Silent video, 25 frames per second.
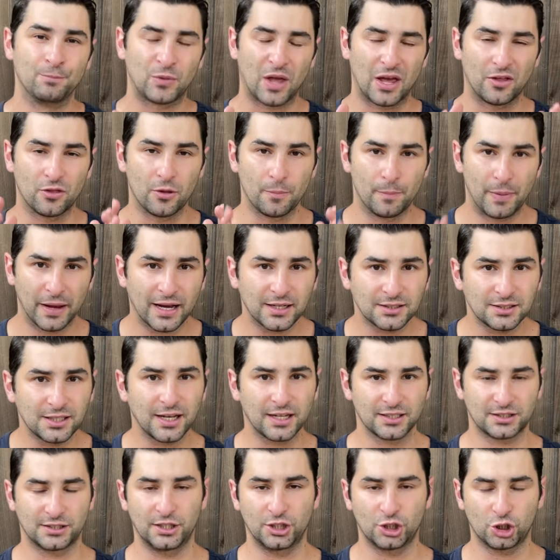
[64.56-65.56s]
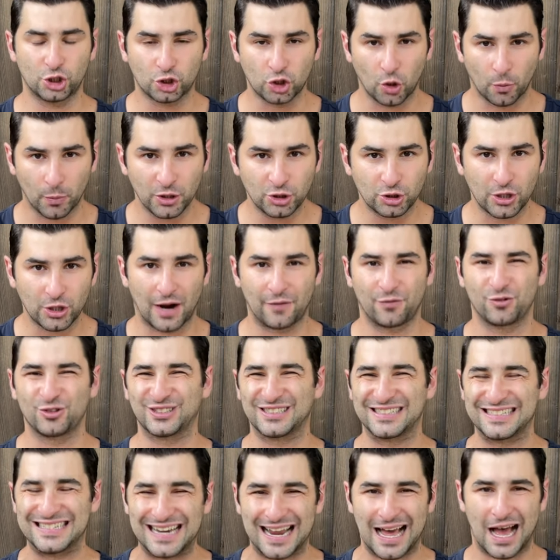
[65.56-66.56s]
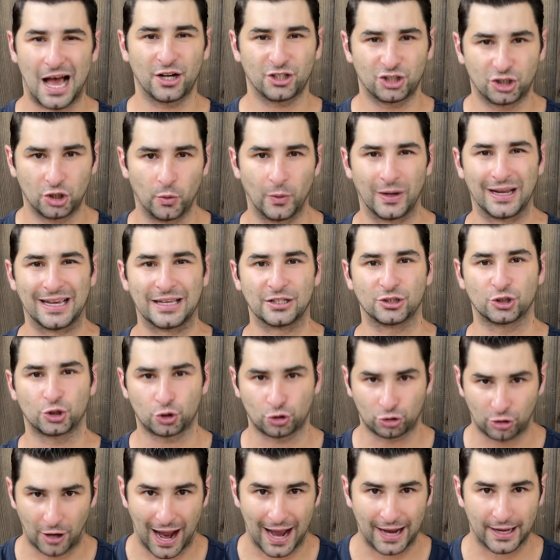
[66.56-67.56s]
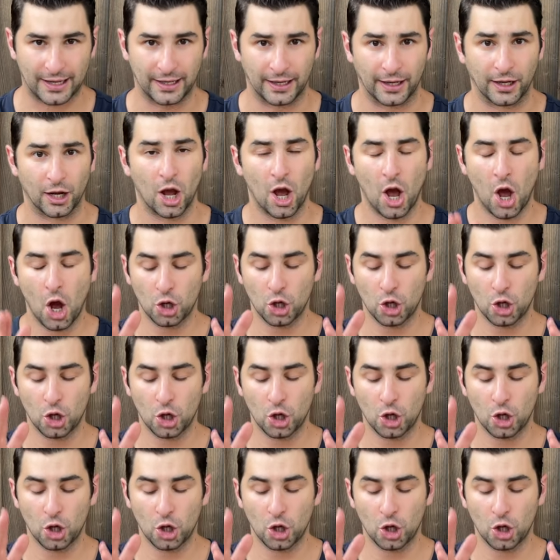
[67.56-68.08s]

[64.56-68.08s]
And the biggest thing I see so many drivers not doing is tracking.